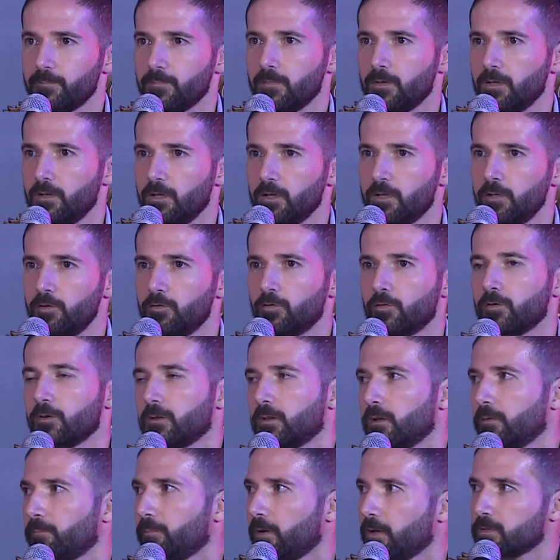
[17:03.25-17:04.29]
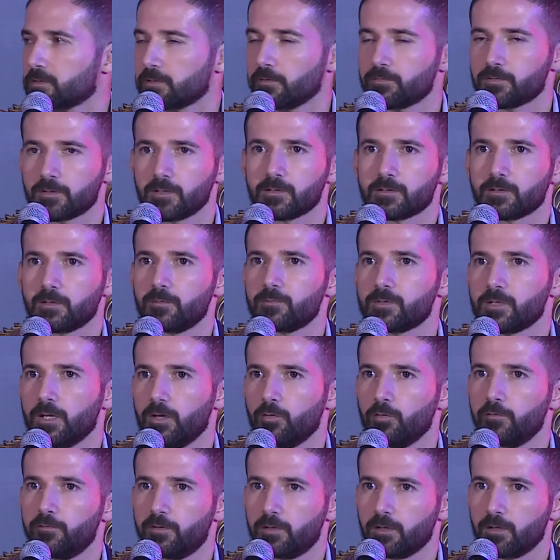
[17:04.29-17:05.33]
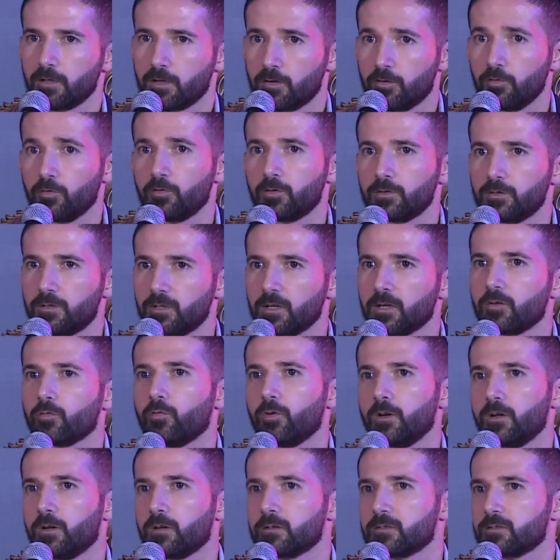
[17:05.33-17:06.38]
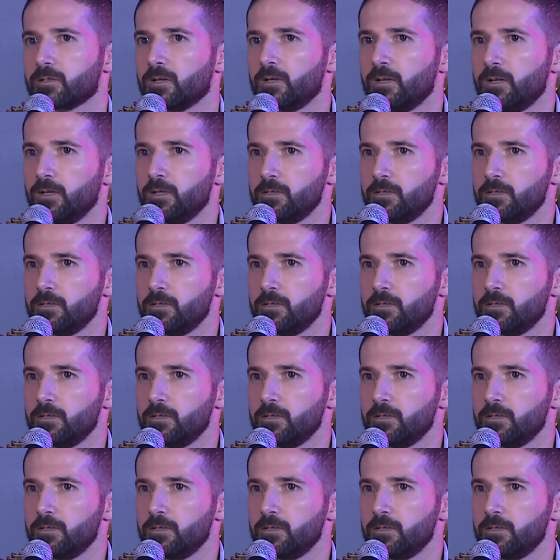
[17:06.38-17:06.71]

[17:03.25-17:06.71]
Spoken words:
ignore the passive systems. However, the code requires